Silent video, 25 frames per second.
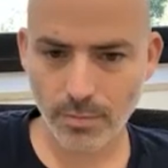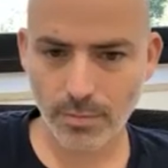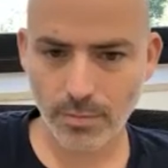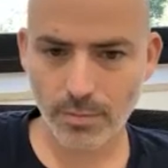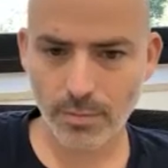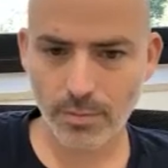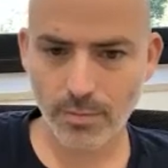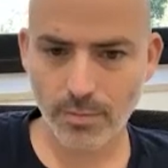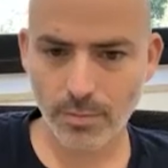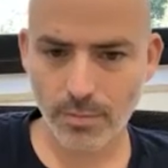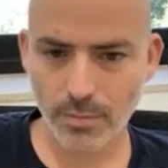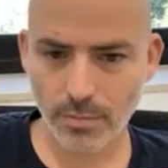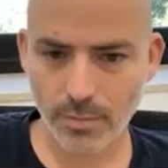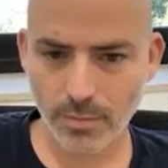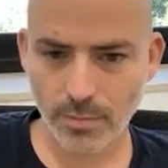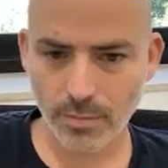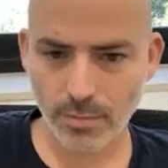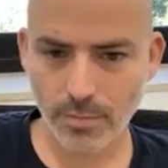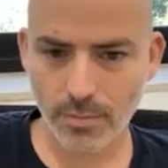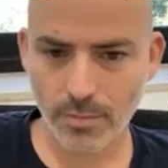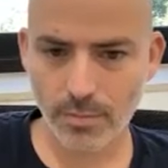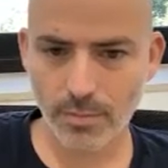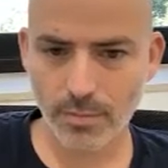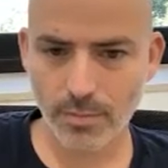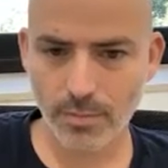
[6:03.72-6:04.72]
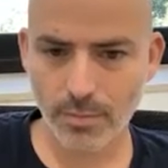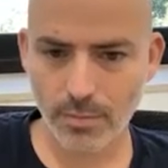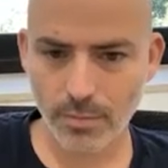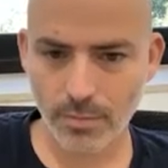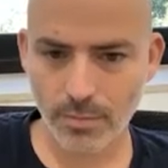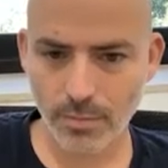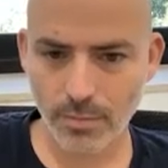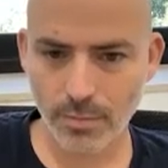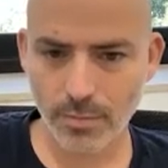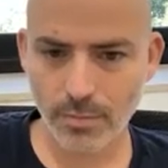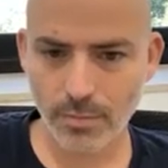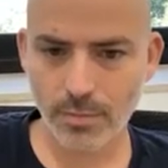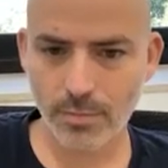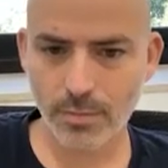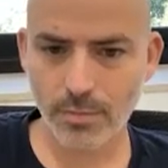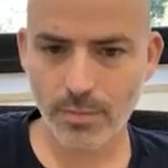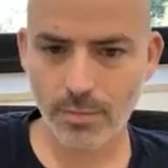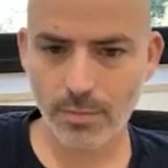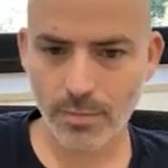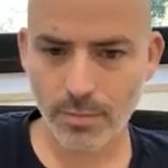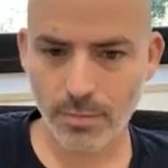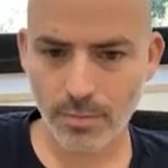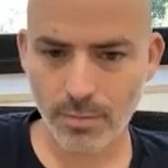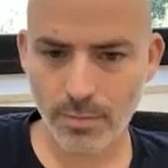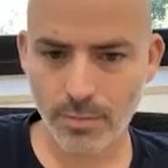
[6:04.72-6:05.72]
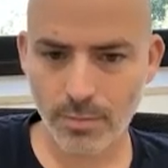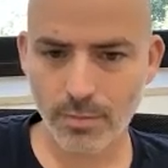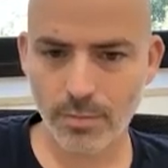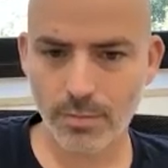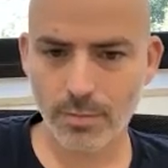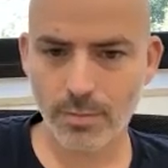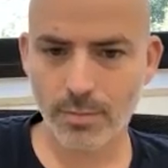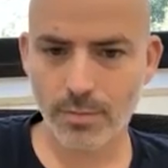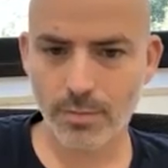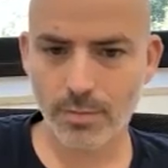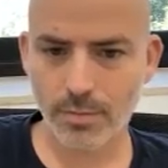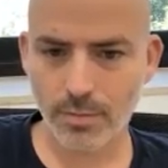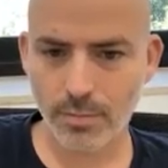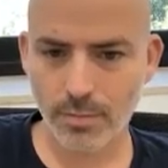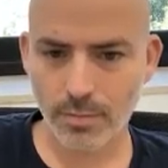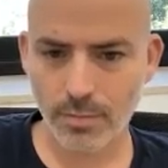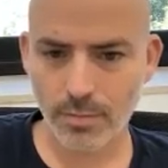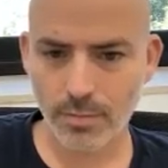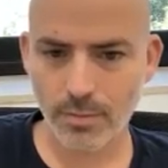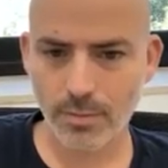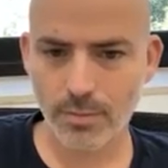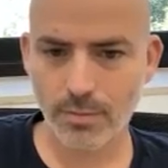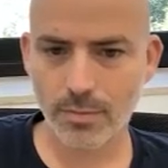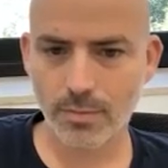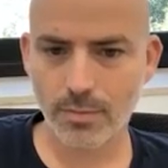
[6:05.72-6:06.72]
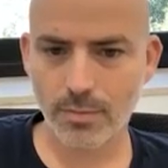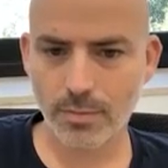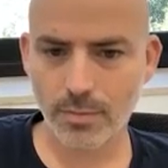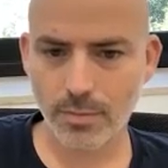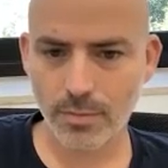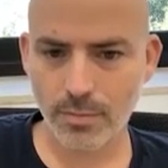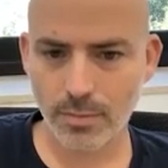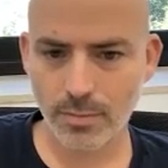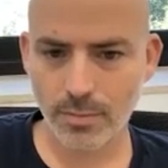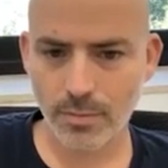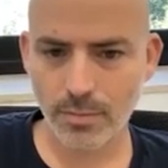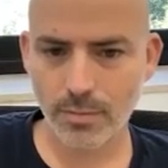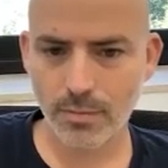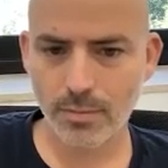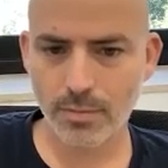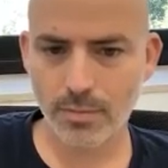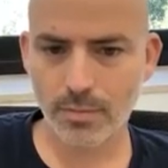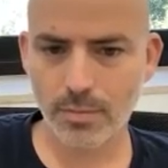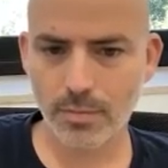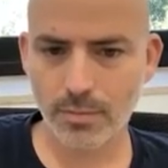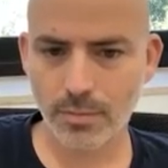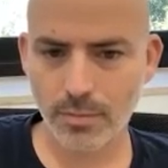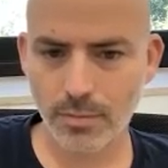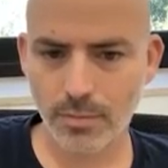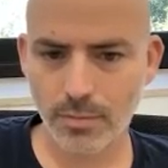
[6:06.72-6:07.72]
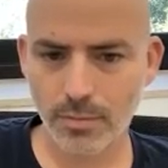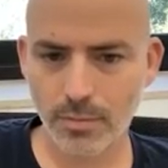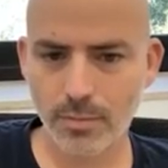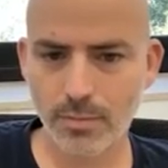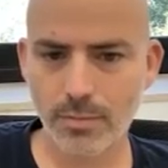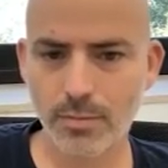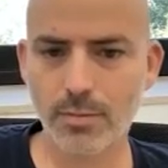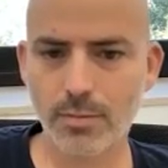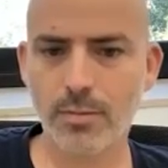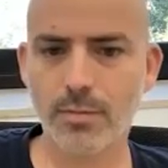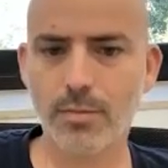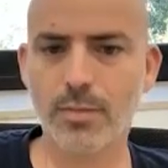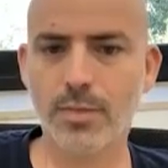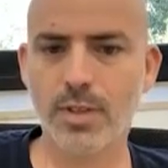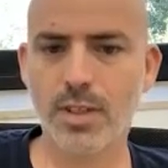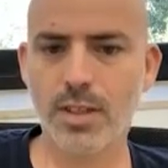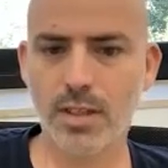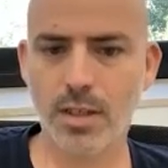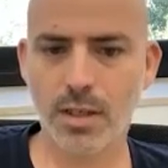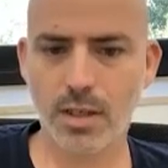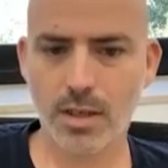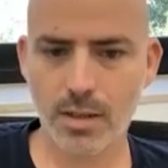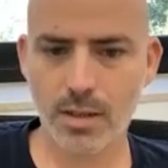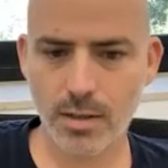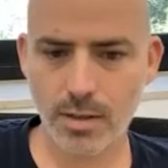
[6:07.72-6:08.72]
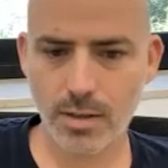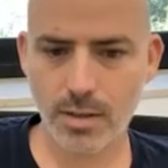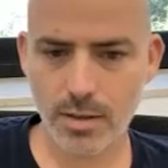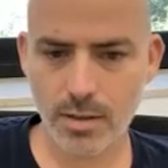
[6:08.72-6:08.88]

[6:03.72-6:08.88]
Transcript: (silent)